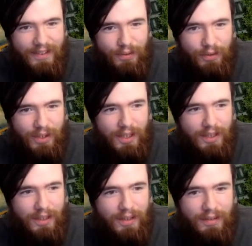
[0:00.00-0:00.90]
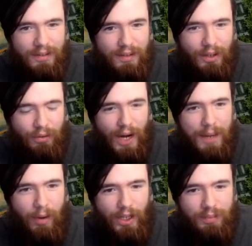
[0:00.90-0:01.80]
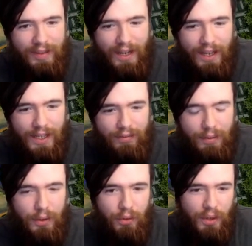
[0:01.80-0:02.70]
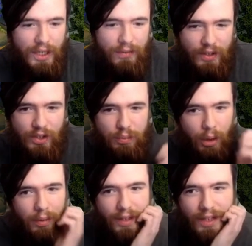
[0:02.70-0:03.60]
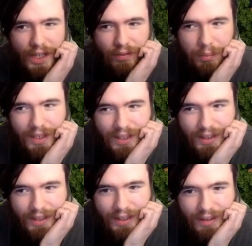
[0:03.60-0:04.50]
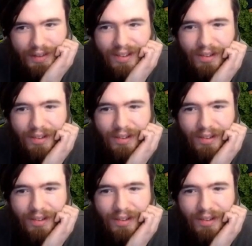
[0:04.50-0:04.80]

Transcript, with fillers: So he's gonna grab hospitality from grave. This is probably gonna give him a negate.